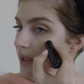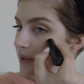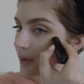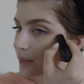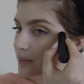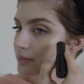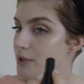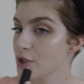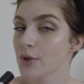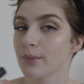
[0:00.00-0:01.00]
you know,
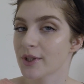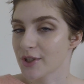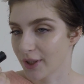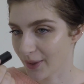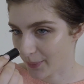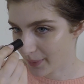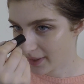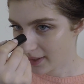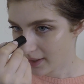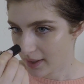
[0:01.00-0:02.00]
too much glow.
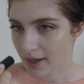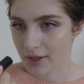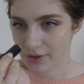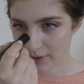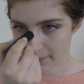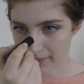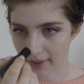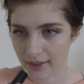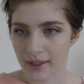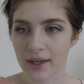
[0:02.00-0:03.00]
I usually apply
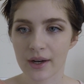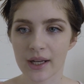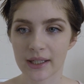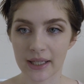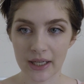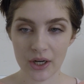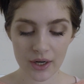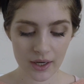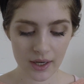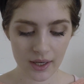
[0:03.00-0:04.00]
it here and
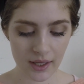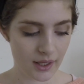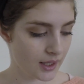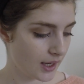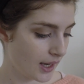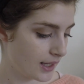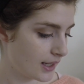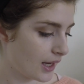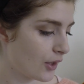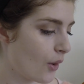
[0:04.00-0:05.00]
here,
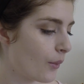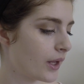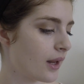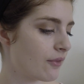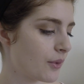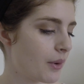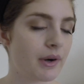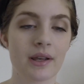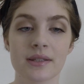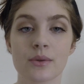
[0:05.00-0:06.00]
and I go in
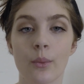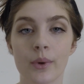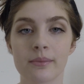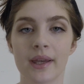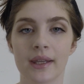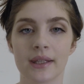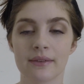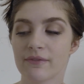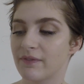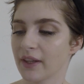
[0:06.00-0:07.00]
everywhere else with my
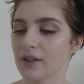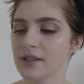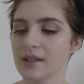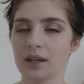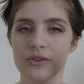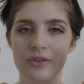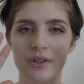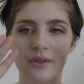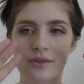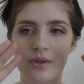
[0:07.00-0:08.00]
fingers. I
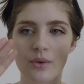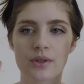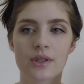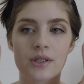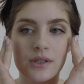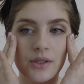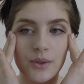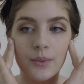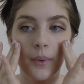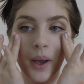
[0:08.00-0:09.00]
usually use these
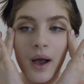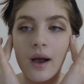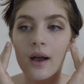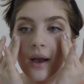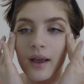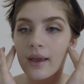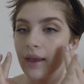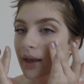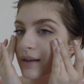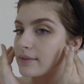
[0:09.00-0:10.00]
two,
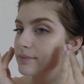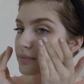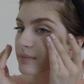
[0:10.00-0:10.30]
and